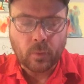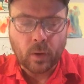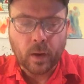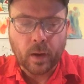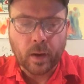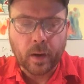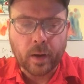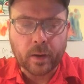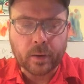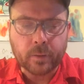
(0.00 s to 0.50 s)

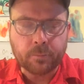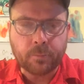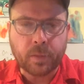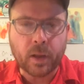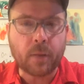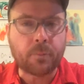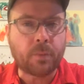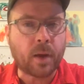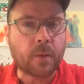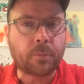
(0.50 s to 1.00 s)
and pen
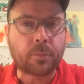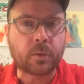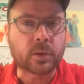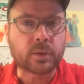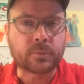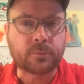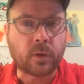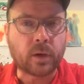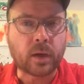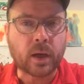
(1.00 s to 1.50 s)
and paper is
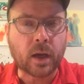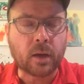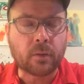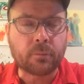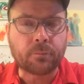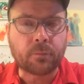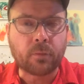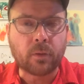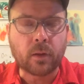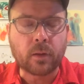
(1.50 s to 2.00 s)
very
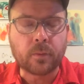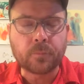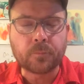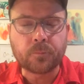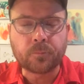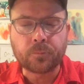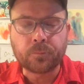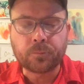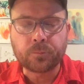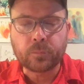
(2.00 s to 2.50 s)
helpful
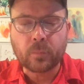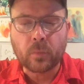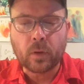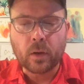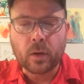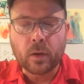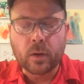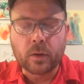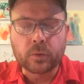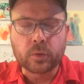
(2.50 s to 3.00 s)

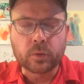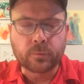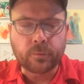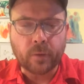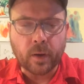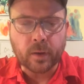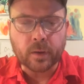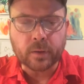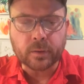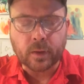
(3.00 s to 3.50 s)
to
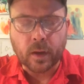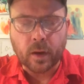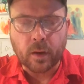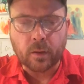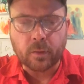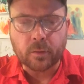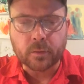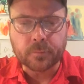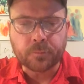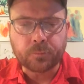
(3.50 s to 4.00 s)
write it
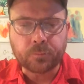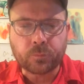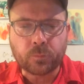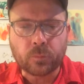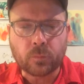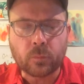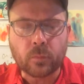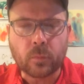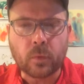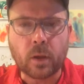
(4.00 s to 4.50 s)
down.
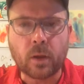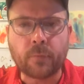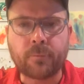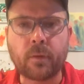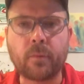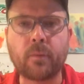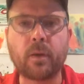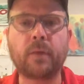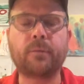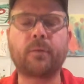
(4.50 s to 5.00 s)
If
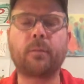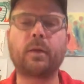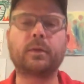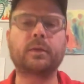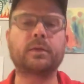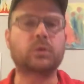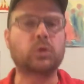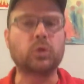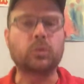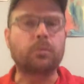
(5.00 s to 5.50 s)
I'm at
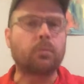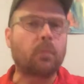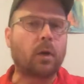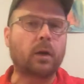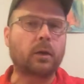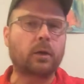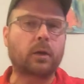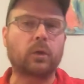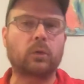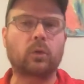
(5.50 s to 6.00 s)
the
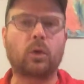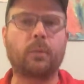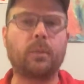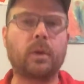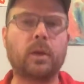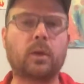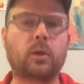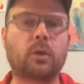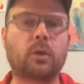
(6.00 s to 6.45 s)
supermarket or I'm in a